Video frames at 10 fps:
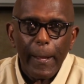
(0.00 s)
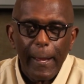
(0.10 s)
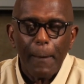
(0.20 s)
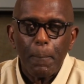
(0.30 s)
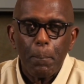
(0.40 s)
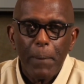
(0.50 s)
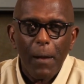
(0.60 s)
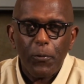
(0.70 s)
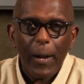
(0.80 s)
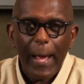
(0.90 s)
in
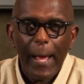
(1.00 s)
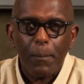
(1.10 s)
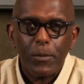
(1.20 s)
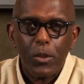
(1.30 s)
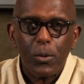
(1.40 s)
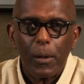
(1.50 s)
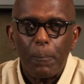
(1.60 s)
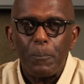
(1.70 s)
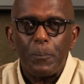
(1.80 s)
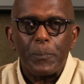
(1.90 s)
Bethlehem, Judah,
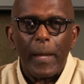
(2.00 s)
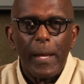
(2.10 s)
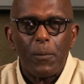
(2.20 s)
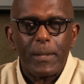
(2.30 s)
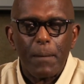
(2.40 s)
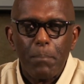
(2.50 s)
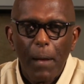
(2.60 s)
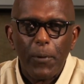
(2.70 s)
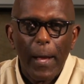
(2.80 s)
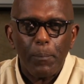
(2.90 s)
he was in
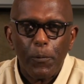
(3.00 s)
Bethlehem.